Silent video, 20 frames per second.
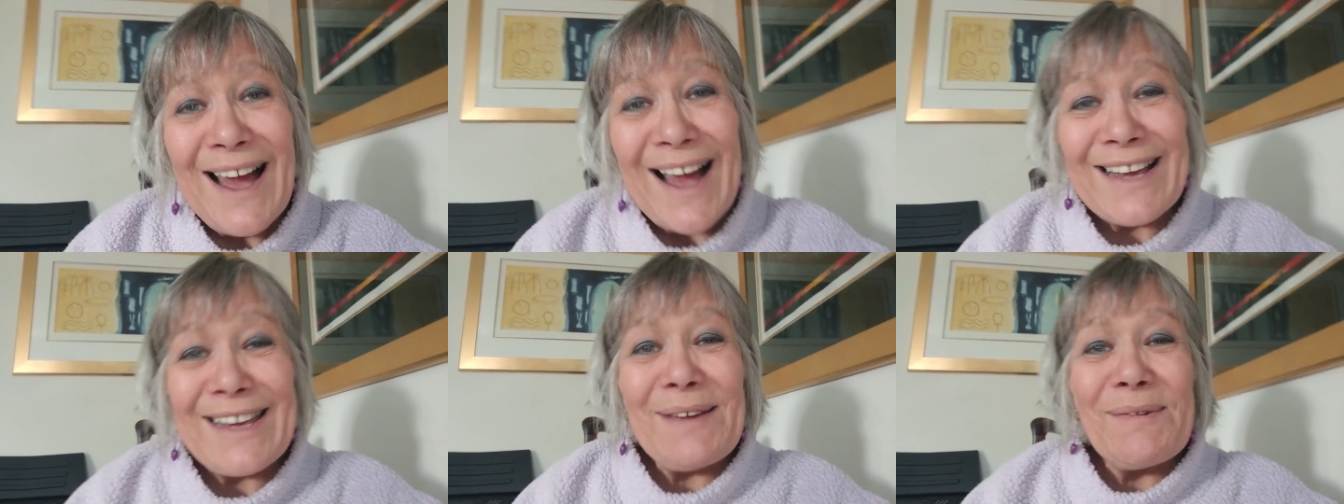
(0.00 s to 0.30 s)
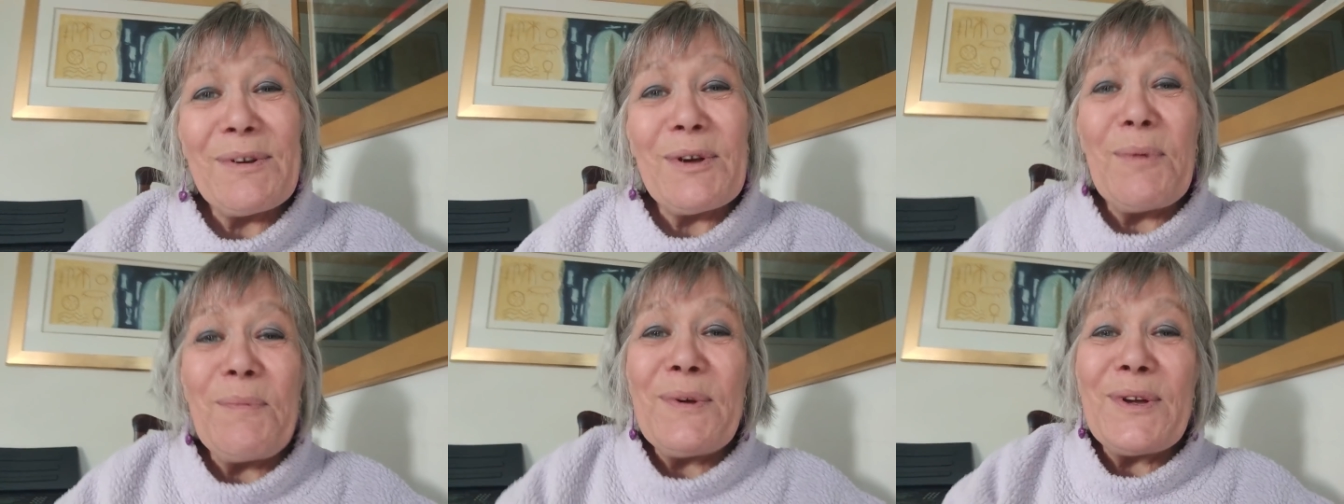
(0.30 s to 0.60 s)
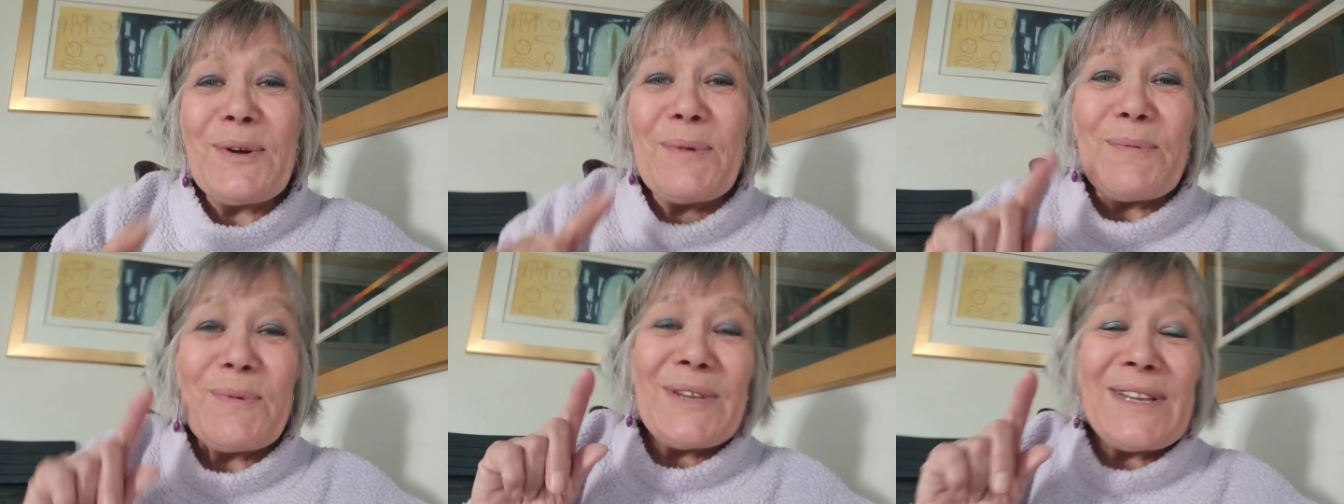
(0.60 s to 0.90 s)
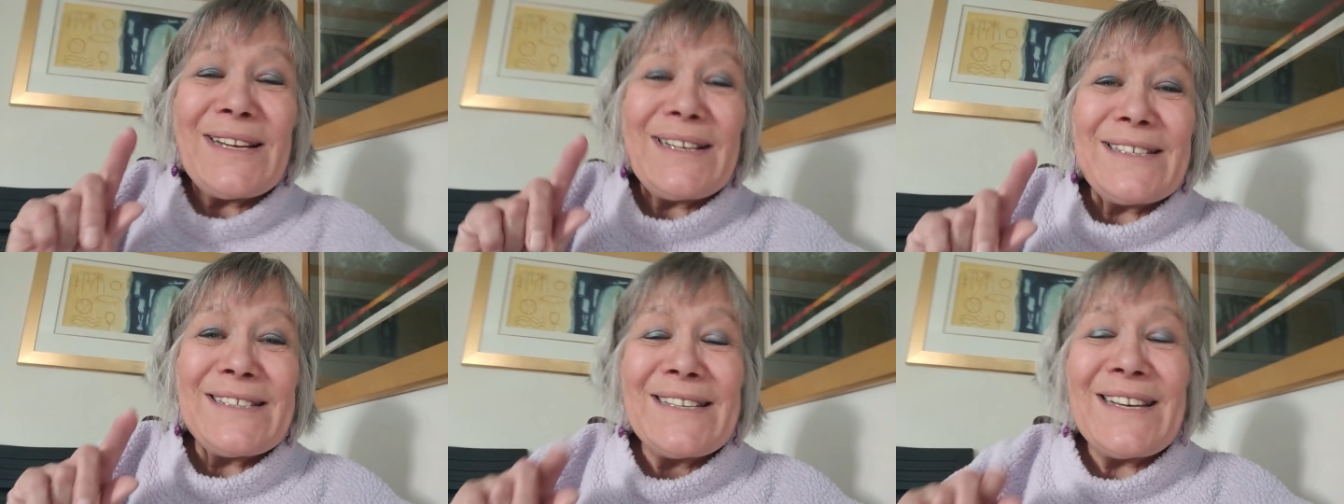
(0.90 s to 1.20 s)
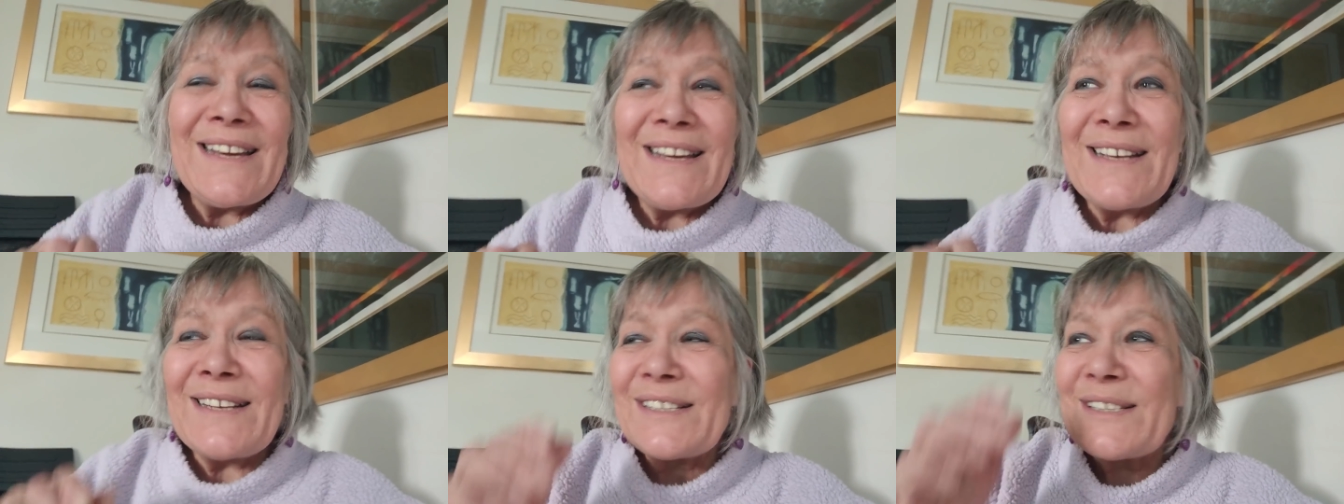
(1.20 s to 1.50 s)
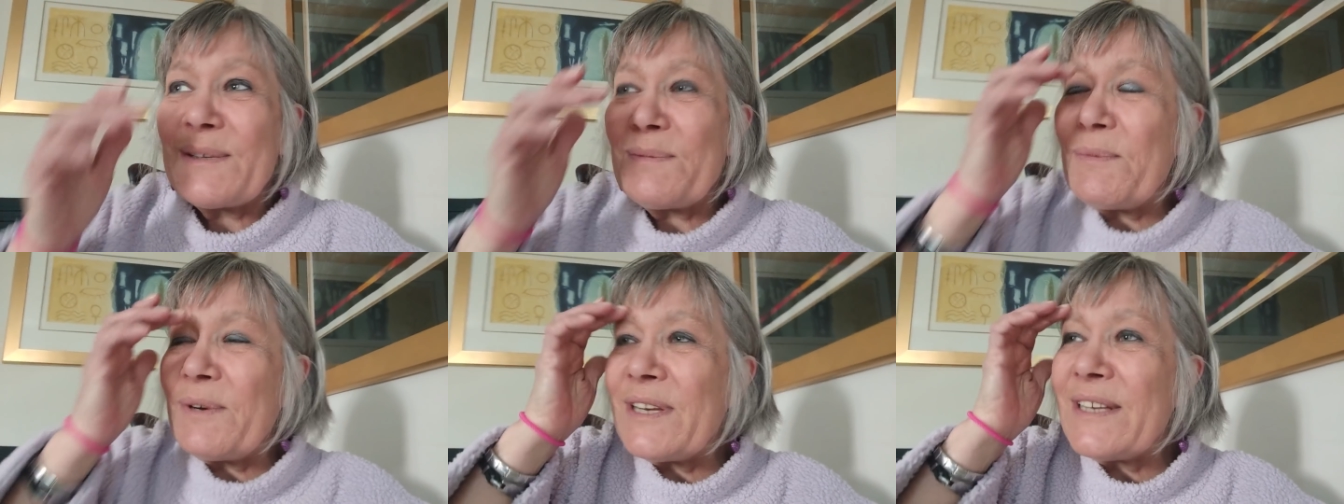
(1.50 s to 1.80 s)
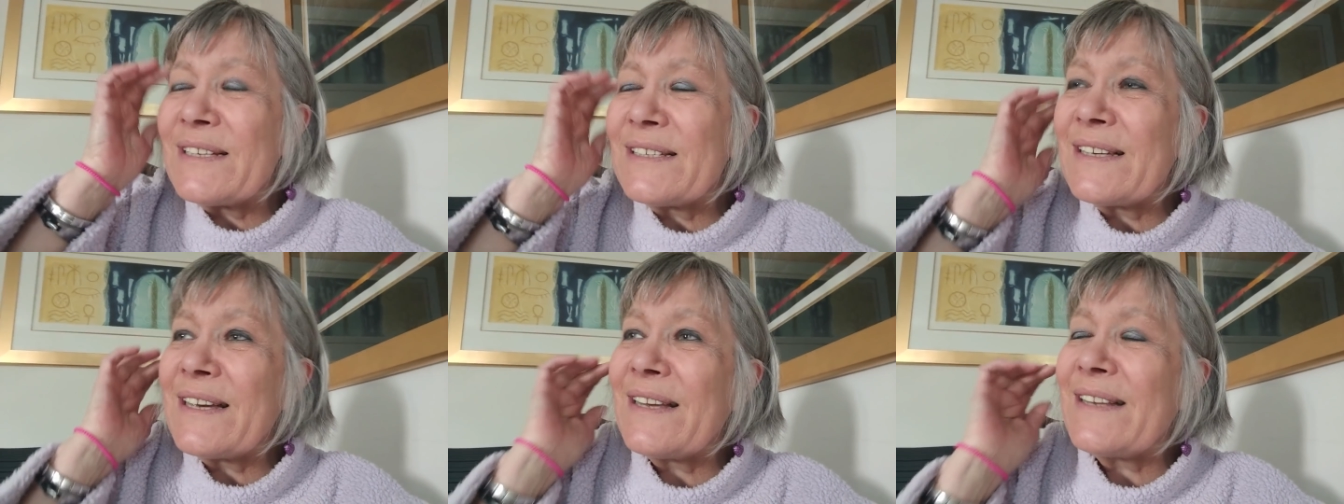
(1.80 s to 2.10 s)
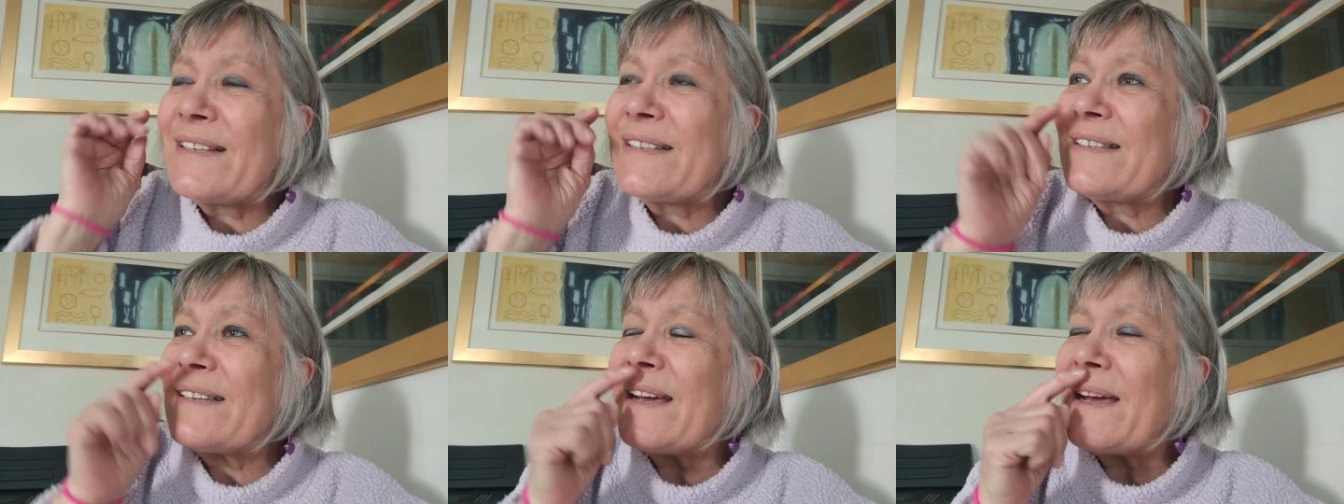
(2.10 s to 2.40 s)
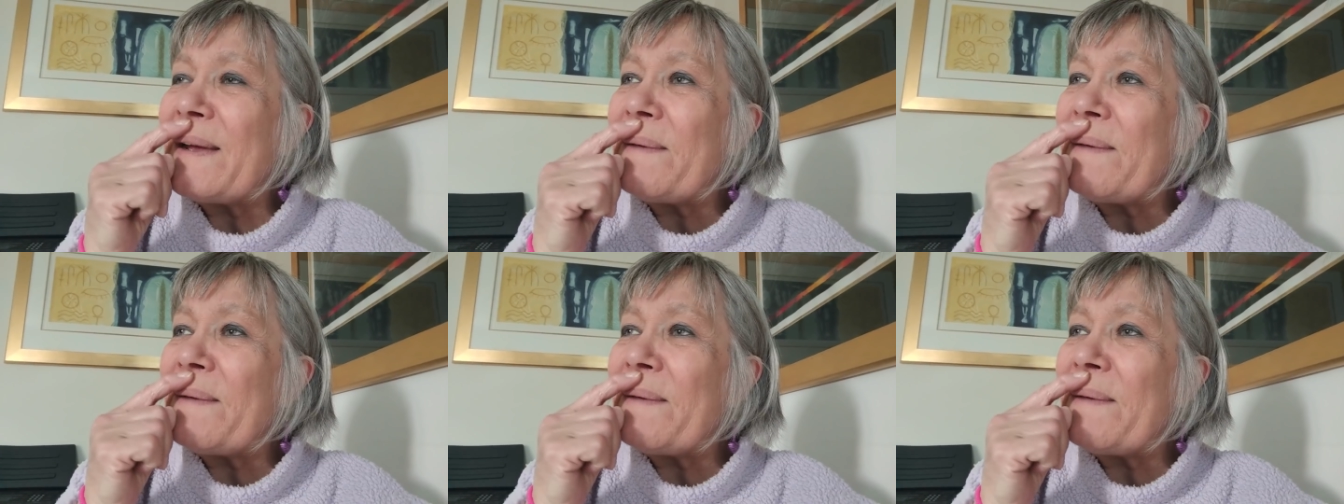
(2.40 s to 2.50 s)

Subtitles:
I keep coming up with little saying, and somebody said,